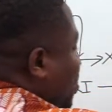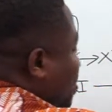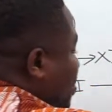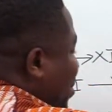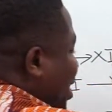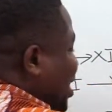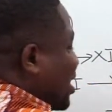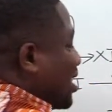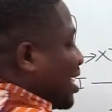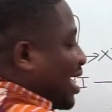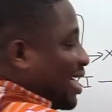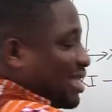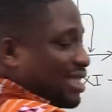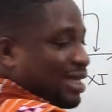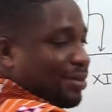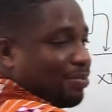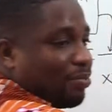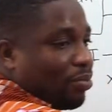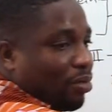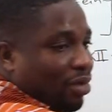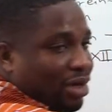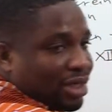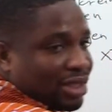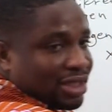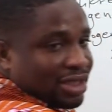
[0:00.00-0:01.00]
meet at a
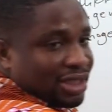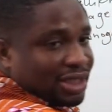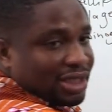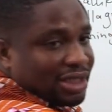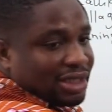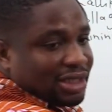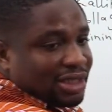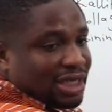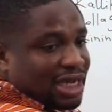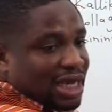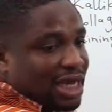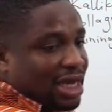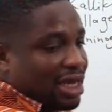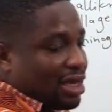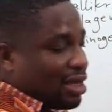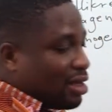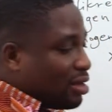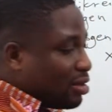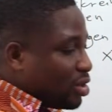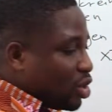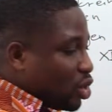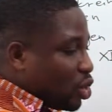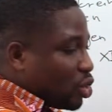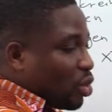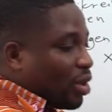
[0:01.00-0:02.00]
point.
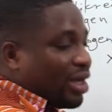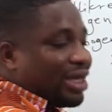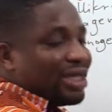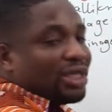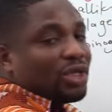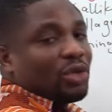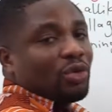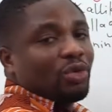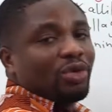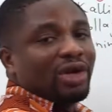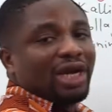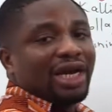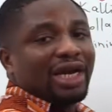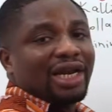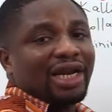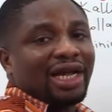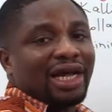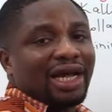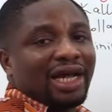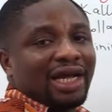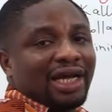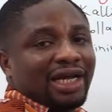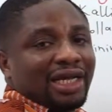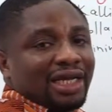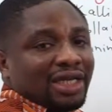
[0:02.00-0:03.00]
They join
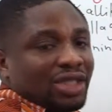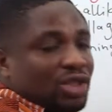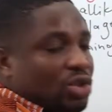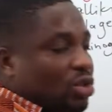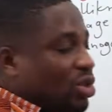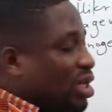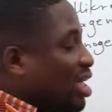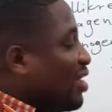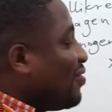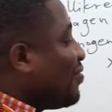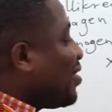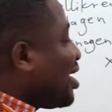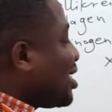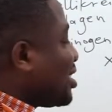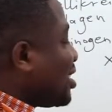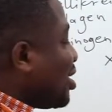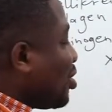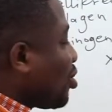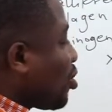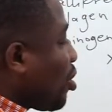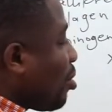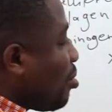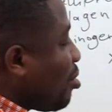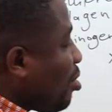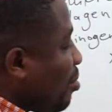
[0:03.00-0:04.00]
together to give us
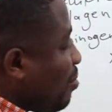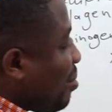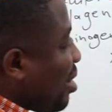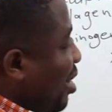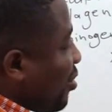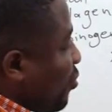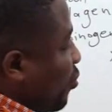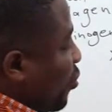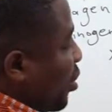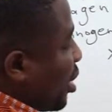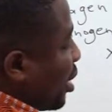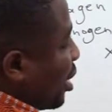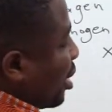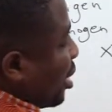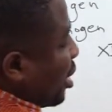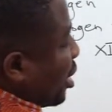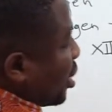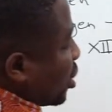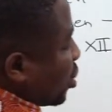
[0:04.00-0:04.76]
a common pathway.